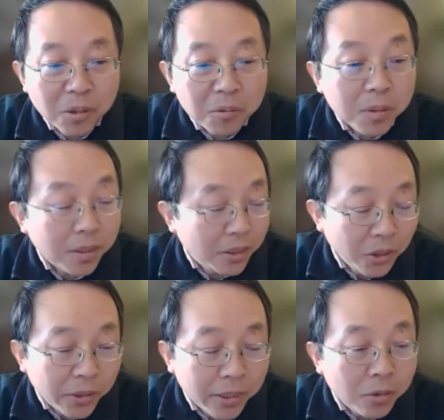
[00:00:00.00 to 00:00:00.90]
Well,
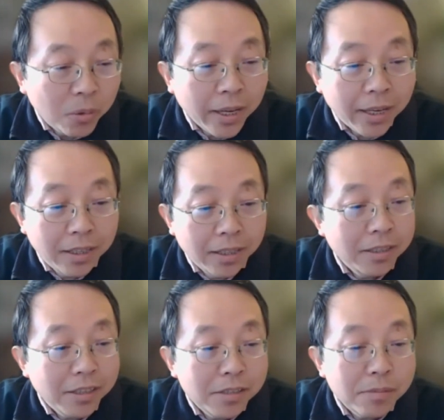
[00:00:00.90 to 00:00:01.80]
in a way,
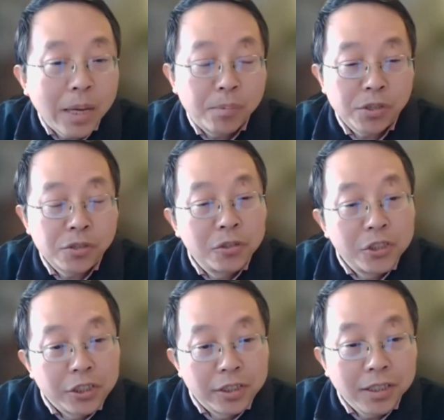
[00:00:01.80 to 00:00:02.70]
it's my
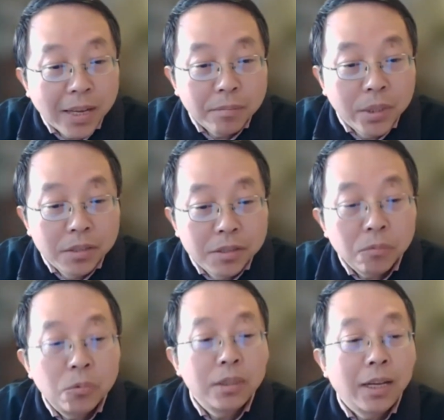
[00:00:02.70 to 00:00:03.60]
personal journey. That
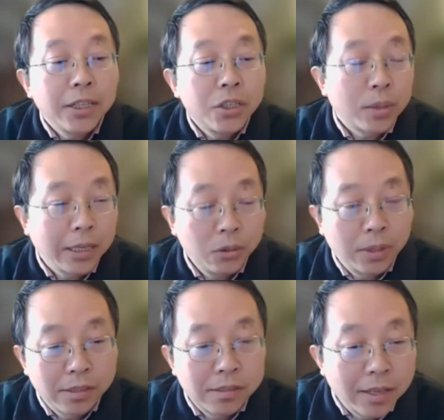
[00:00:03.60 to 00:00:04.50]
means when I try
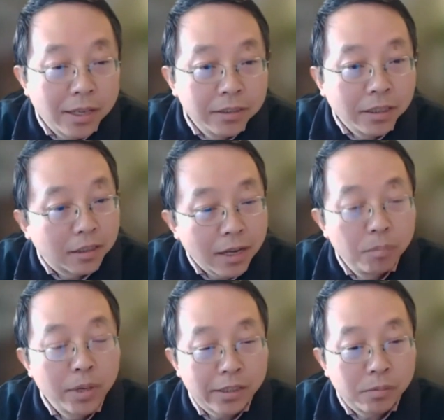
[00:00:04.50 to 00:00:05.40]
to understand a
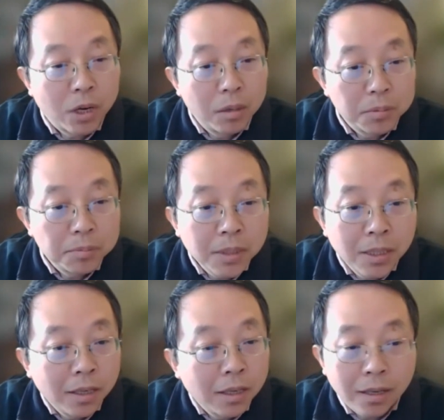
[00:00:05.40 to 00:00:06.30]
complex
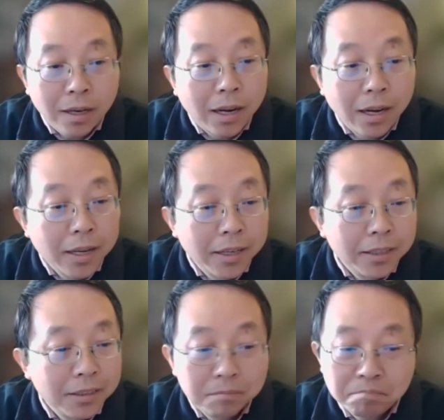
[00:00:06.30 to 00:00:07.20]
problem,
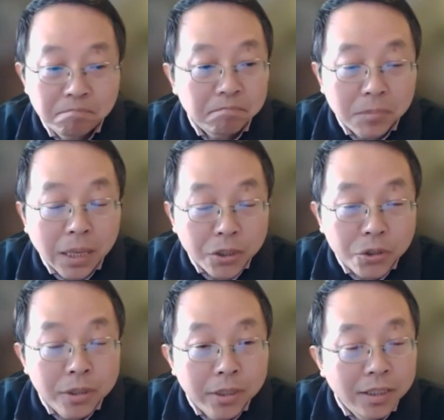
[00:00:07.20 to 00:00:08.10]
I
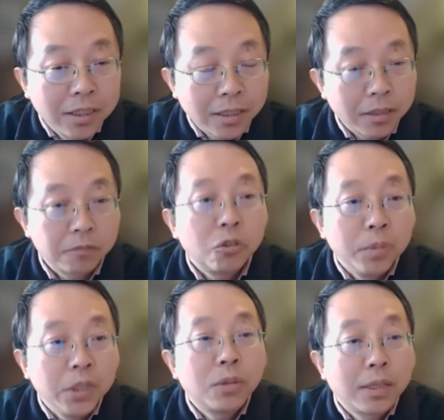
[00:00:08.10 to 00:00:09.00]
actually,
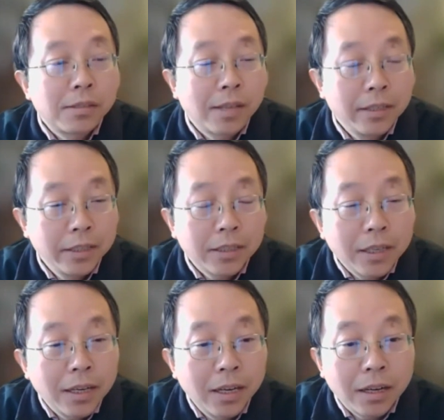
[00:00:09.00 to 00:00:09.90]
for me to understand
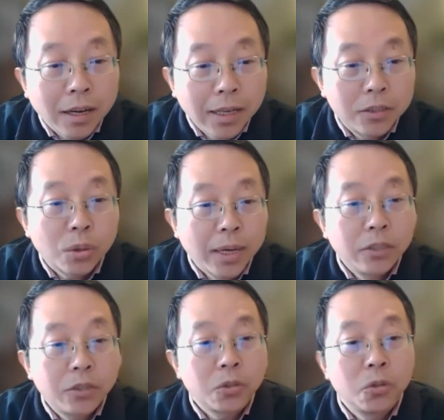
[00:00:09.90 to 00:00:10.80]
it, I
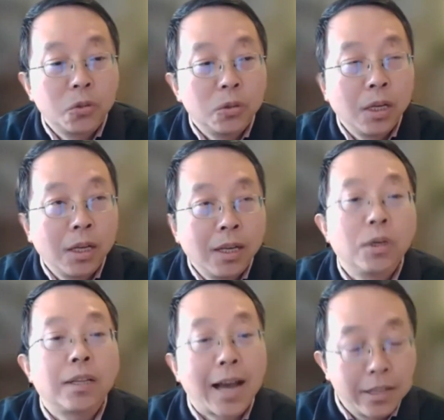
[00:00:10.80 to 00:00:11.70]
try to
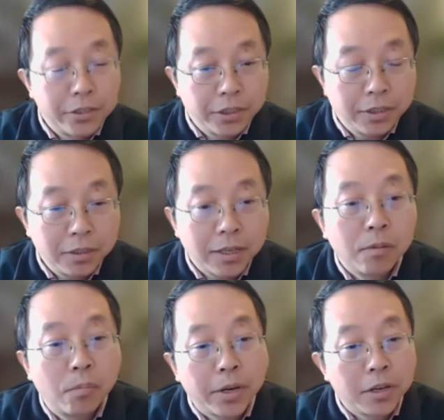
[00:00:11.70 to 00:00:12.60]
do analogy,
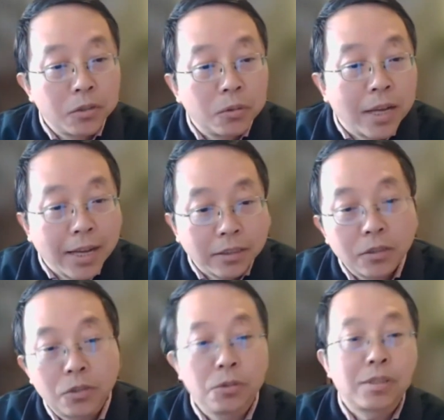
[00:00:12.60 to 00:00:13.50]
compare to
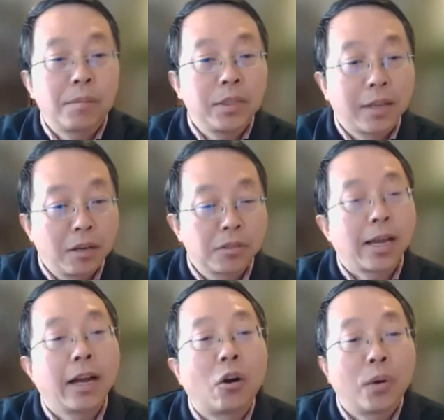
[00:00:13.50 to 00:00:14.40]
that to something
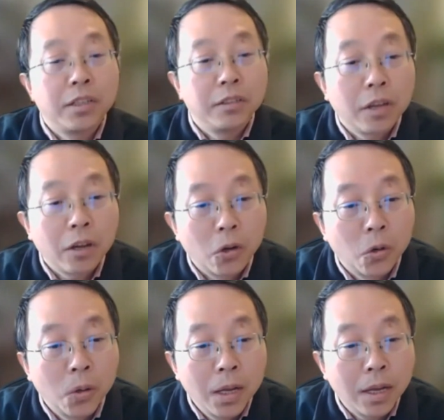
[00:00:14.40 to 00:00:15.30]
else I already
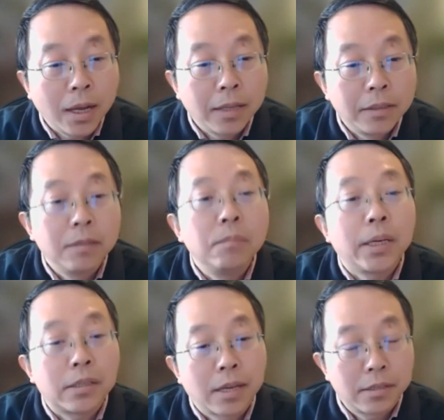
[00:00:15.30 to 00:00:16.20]
know, and
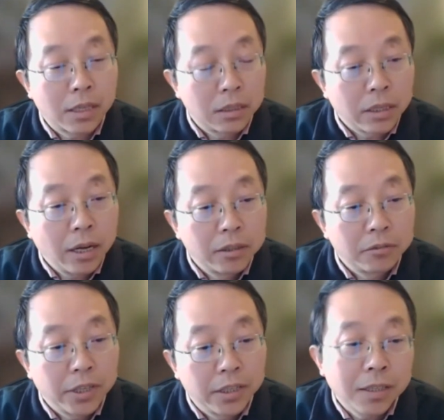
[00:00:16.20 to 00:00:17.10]
then make sense out
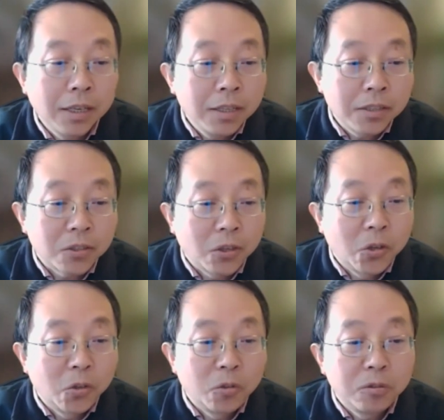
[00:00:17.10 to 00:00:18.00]
of it.
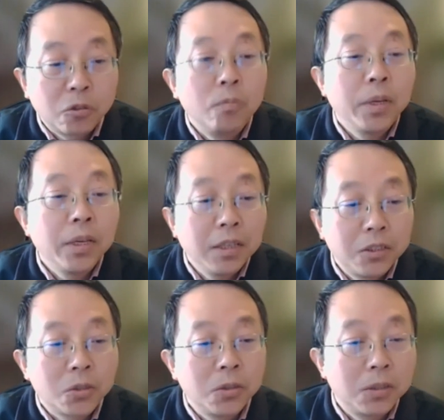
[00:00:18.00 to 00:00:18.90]
So for
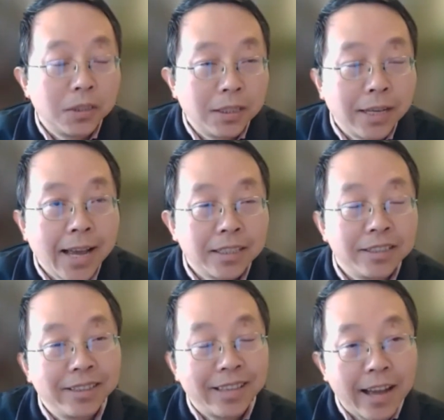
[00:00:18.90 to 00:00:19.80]
me to
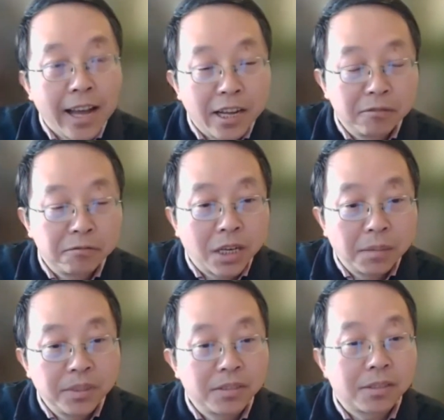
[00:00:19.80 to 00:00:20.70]
get down
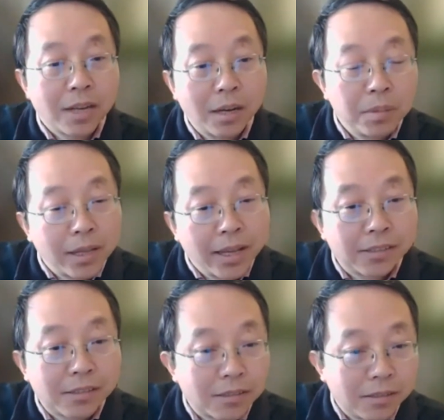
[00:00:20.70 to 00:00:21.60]
from this
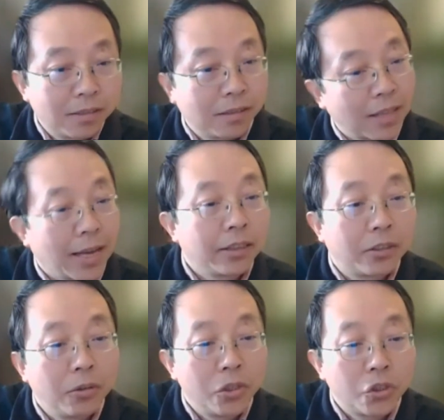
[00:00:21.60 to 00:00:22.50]
complex
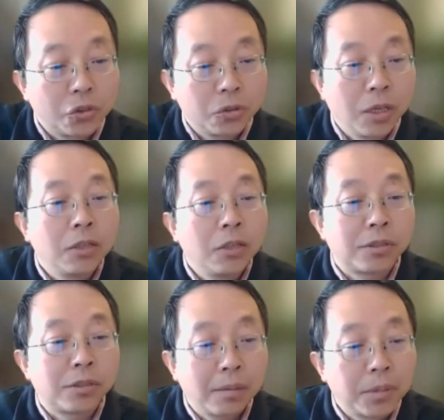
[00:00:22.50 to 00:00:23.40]
technical issue
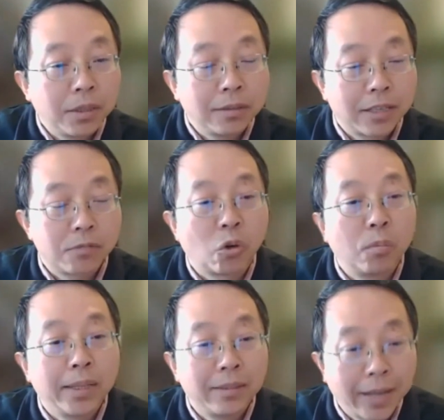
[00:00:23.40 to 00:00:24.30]
to something that's
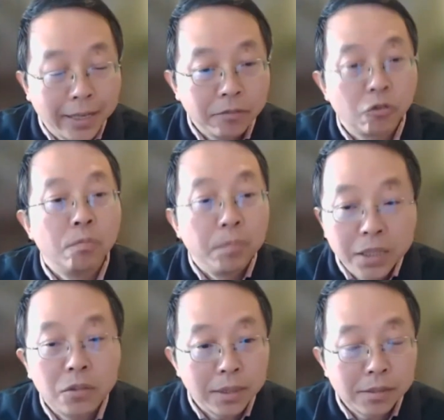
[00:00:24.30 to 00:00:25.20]
more mundane, for
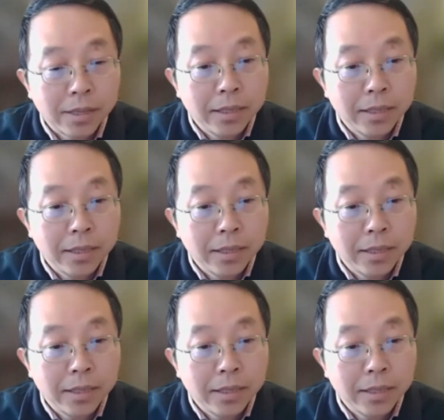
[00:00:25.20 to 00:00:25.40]
me to